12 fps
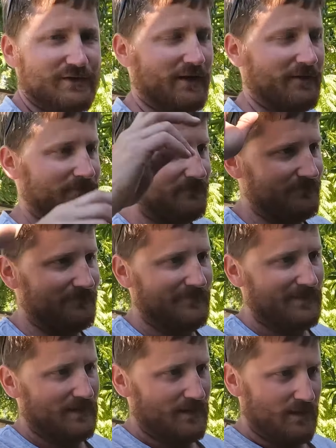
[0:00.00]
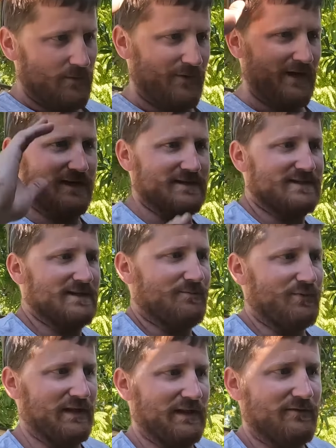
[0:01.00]
So we are just sitting
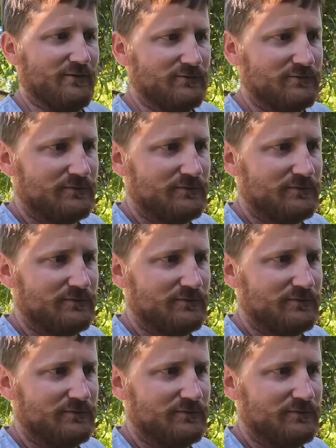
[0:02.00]
pretty level.